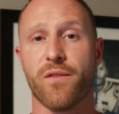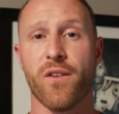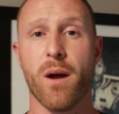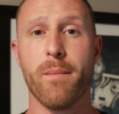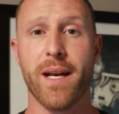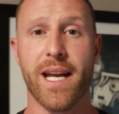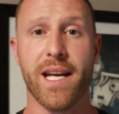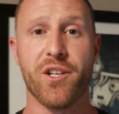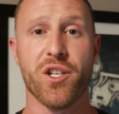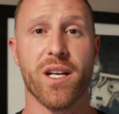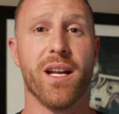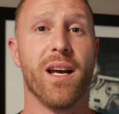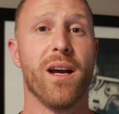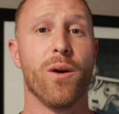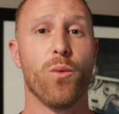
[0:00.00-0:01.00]
from an
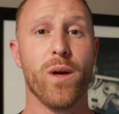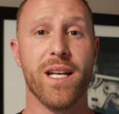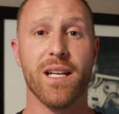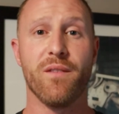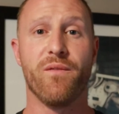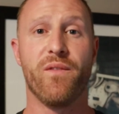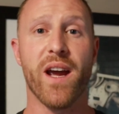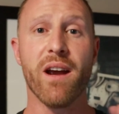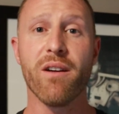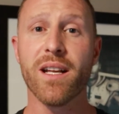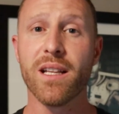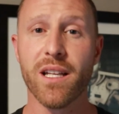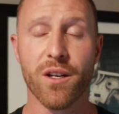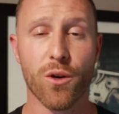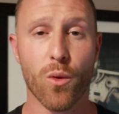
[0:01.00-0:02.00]
agent. We did
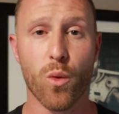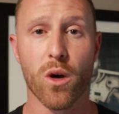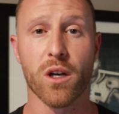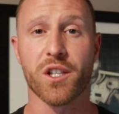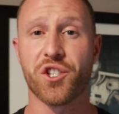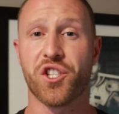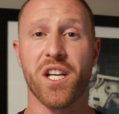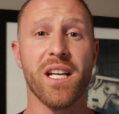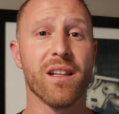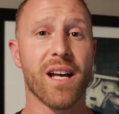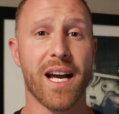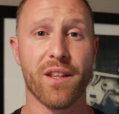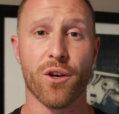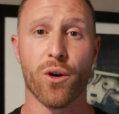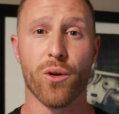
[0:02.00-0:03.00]
very little work. She
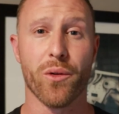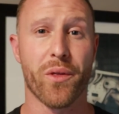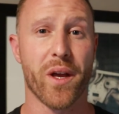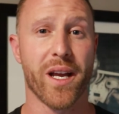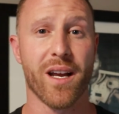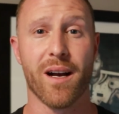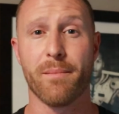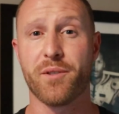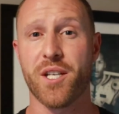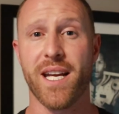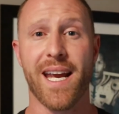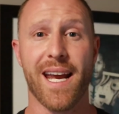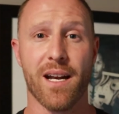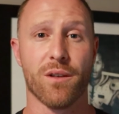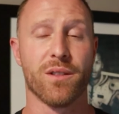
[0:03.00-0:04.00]
lined the whole thing up.
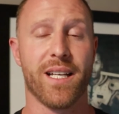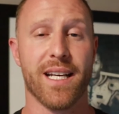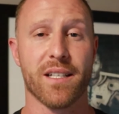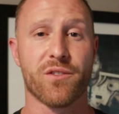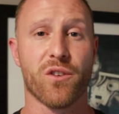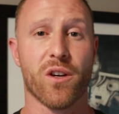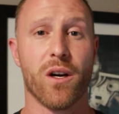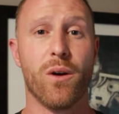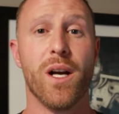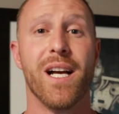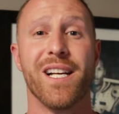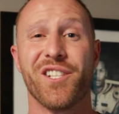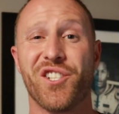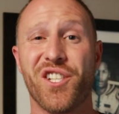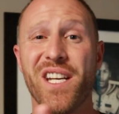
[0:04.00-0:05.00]
She handled the escrow.
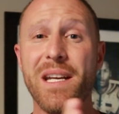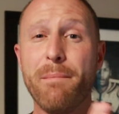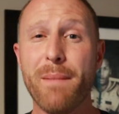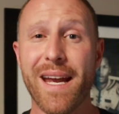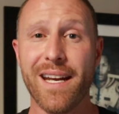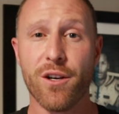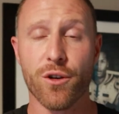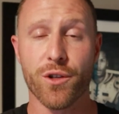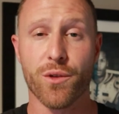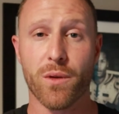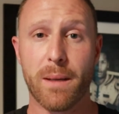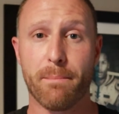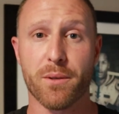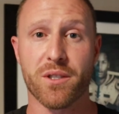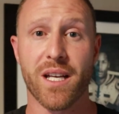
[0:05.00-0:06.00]
She made her
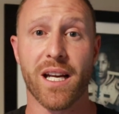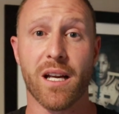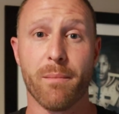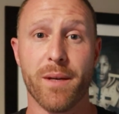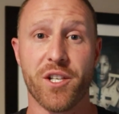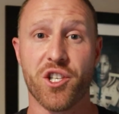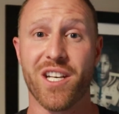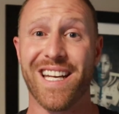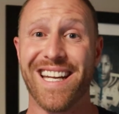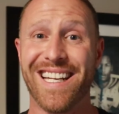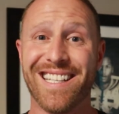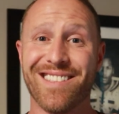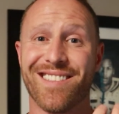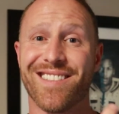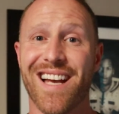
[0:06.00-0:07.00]
3% commission
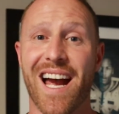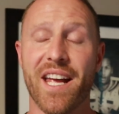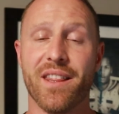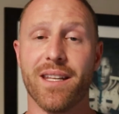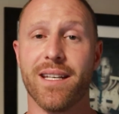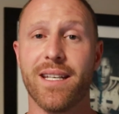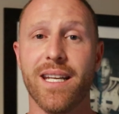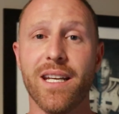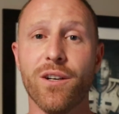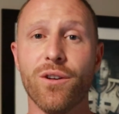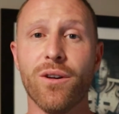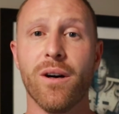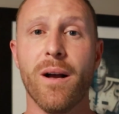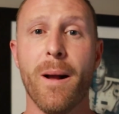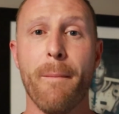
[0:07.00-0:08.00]
inside the
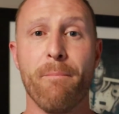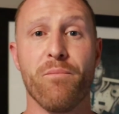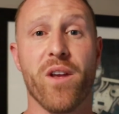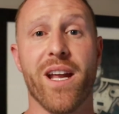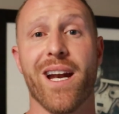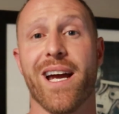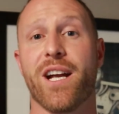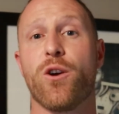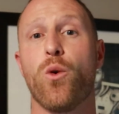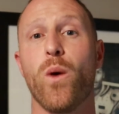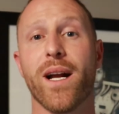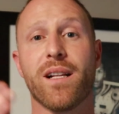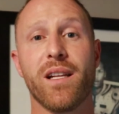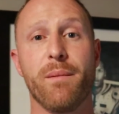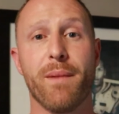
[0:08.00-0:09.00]
deal. And I
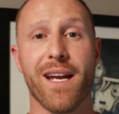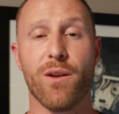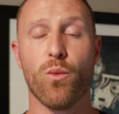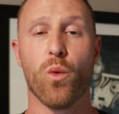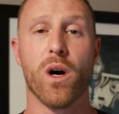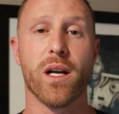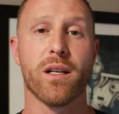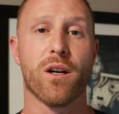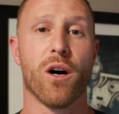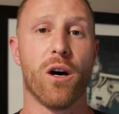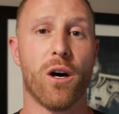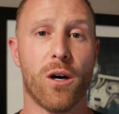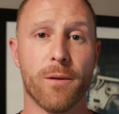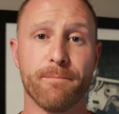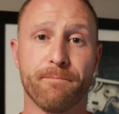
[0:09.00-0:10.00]
quickly made 1
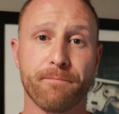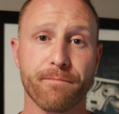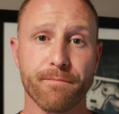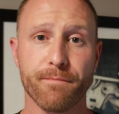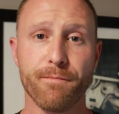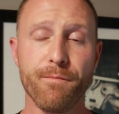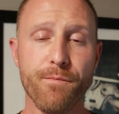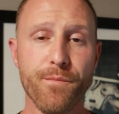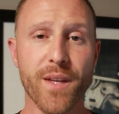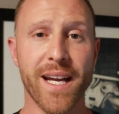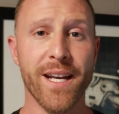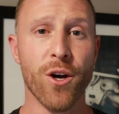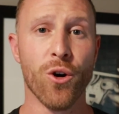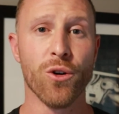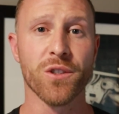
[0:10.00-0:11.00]
call
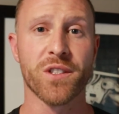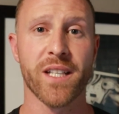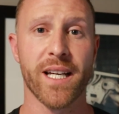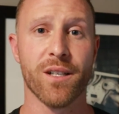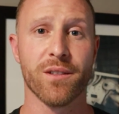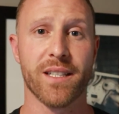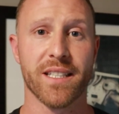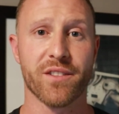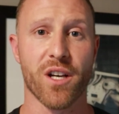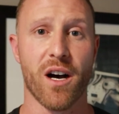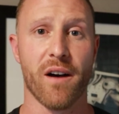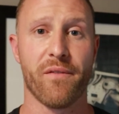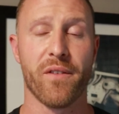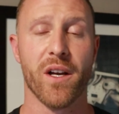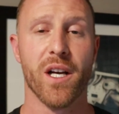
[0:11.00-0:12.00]
and wholesaled this
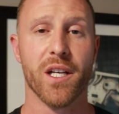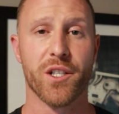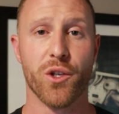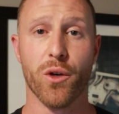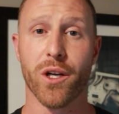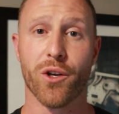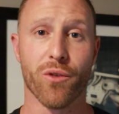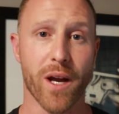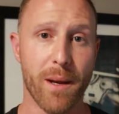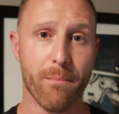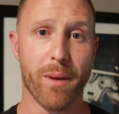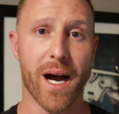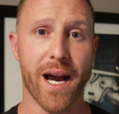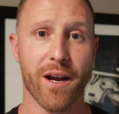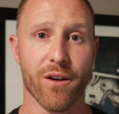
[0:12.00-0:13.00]
off to a great
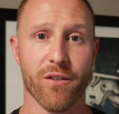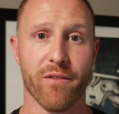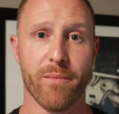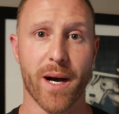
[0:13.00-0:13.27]
buyer of